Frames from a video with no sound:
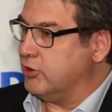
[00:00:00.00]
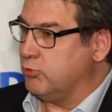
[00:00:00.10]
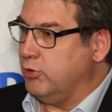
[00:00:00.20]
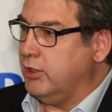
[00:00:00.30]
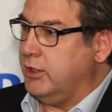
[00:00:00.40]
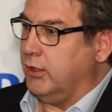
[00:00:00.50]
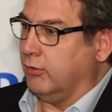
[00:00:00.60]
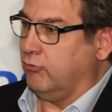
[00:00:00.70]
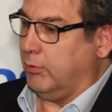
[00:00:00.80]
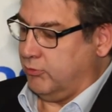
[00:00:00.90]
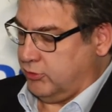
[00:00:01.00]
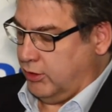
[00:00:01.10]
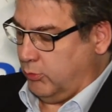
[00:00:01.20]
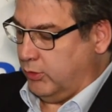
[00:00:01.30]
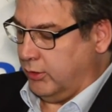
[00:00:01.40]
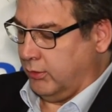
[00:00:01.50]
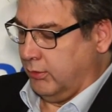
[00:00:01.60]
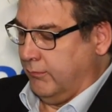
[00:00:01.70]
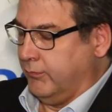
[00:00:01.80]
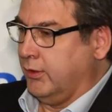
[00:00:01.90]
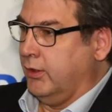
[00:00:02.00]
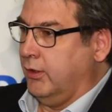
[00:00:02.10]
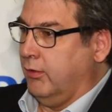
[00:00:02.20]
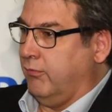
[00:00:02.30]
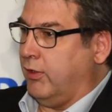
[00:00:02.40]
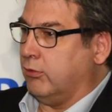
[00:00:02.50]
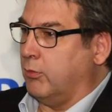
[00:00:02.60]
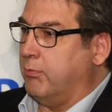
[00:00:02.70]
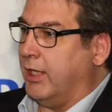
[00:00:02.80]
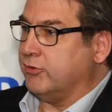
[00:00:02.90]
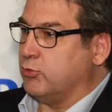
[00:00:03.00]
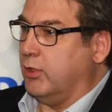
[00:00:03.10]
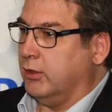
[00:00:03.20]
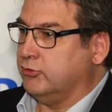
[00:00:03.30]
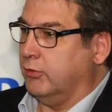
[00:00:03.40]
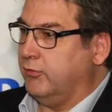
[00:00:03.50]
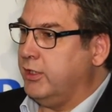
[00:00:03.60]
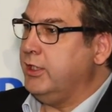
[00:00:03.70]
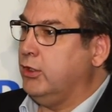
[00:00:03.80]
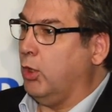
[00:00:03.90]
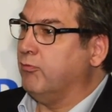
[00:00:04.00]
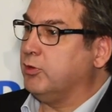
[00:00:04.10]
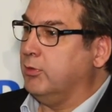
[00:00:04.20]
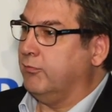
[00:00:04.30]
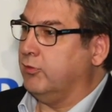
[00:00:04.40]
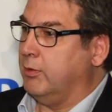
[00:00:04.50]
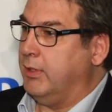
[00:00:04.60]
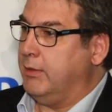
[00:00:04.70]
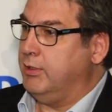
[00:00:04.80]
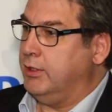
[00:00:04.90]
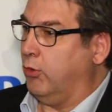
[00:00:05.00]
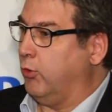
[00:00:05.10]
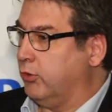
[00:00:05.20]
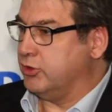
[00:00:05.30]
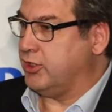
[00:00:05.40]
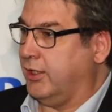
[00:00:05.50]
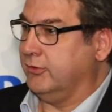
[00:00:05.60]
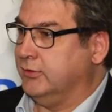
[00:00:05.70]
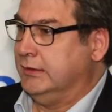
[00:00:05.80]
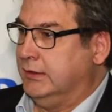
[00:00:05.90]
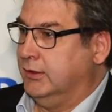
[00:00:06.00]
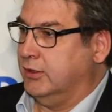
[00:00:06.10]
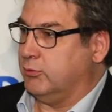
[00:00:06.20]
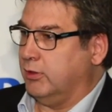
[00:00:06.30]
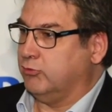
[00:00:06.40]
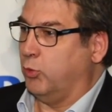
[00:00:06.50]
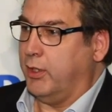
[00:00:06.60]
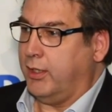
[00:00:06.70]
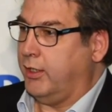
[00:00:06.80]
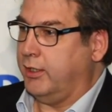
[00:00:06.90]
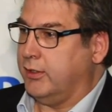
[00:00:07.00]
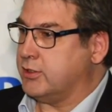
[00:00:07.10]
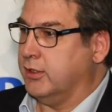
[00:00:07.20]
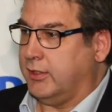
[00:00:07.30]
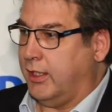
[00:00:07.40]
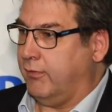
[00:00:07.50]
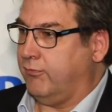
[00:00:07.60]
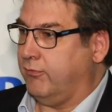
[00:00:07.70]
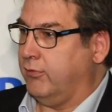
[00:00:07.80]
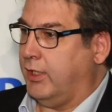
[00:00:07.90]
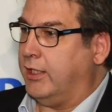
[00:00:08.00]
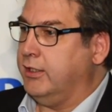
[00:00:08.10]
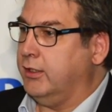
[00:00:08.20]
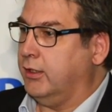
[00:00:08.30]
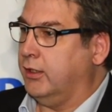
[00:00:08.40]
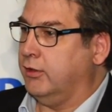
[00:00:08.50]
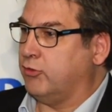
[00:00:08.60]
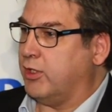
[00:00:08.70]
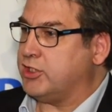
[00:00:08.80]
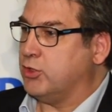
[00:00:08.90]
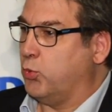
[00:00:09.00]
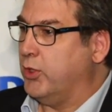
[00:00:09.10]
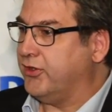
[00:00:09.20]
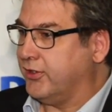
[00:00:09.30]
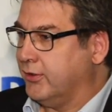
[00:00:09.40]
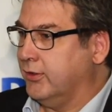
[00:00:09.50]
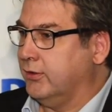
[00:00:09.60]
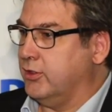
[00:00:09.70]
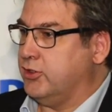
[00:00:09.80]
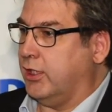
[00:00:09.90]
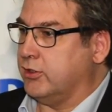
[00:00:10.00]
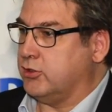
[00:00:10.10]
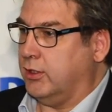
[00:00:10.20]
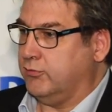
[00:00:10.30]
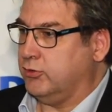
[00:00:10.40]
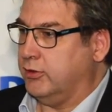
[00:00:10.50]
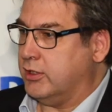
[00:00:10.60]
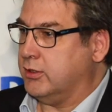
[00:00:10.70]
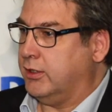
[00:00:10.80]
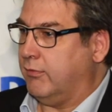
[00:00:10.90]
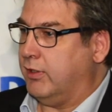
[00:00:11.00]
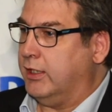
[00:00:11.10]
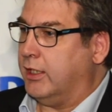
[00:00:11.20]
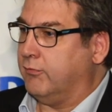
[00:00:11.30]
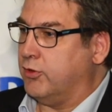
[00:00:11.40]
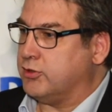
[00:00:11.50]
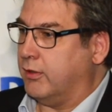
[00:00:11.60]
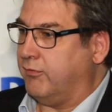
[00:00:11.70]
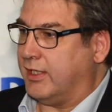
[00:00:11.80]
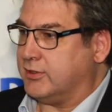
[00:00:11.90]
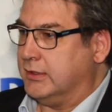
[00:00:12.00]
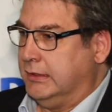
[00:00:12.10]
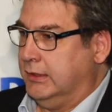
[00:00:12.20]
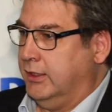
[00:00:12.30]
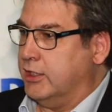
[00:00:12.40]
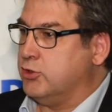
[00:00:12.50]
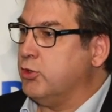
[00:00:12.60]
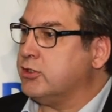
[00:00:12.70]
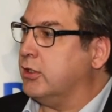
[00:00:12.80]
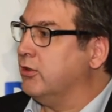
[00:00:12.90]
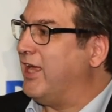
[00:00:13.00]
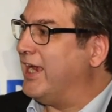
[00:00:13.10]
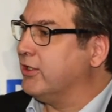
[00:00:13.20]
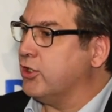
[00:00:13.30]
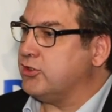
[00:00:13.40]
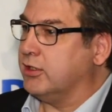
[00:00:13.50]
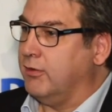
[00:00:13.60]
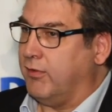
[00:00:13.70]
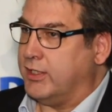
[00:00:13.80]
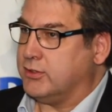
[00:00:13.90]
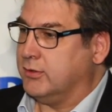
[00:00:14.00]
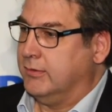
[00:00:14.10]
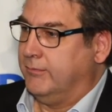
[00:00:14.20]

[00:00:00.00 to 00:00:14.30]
It's really on top of the skin with a Velcro belt as well. So very comfortable for the baby or the child as well to wear. It does not have any interaction with the child itself. So it does not have any adverse effects. It's just a diagnostic device.